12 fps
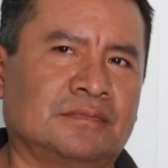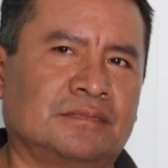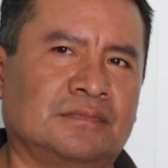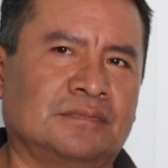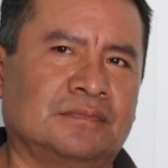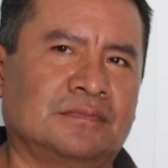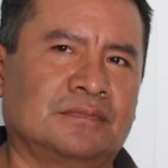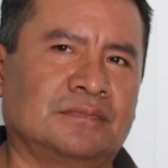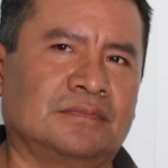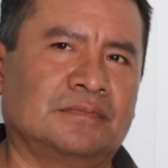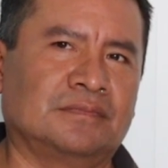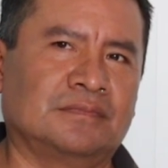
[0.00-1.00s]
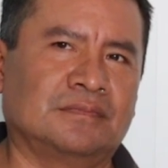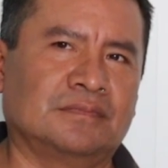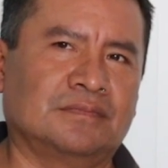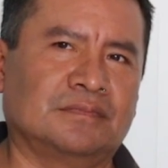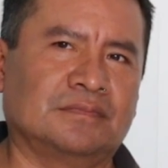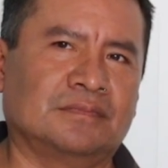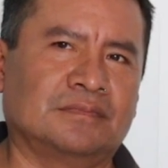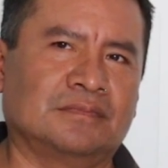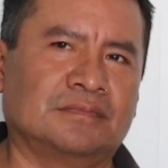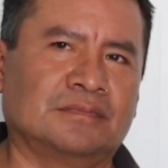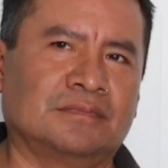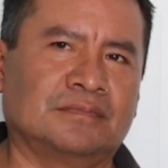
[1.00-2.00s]

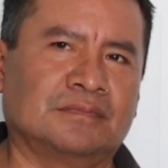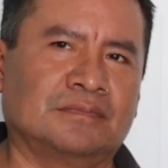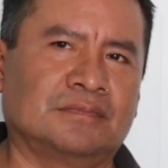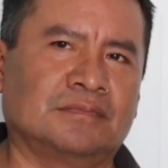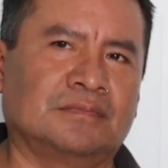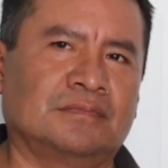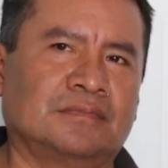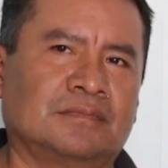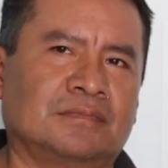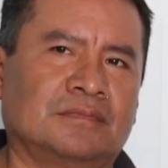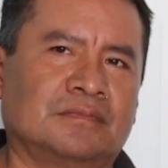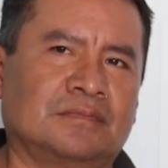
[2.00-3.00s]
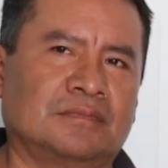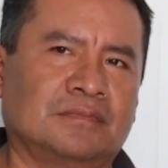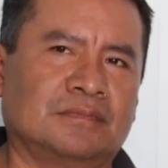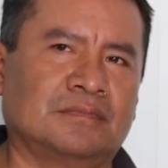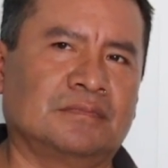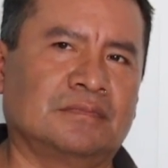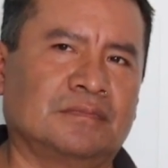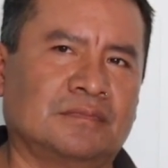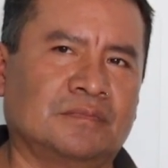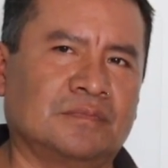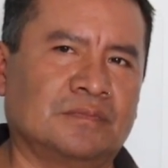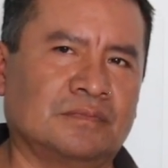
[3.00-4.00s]

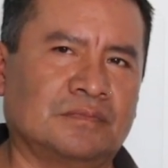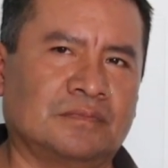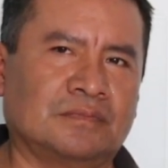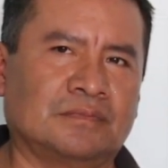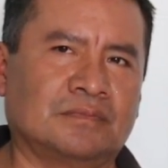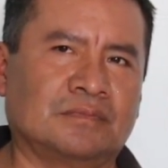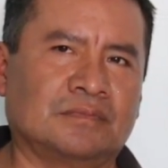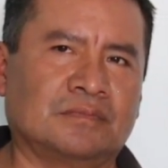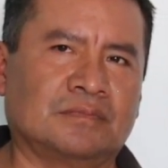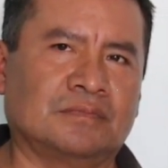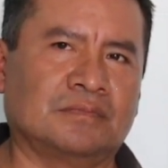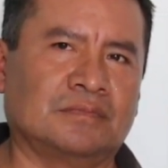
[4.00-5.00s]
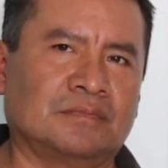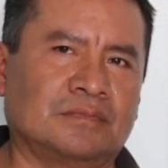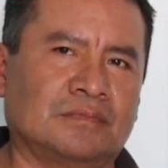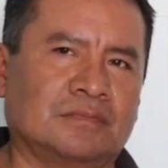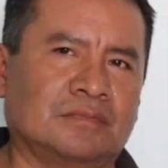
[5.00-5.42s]
No words are spoken by the person on screen.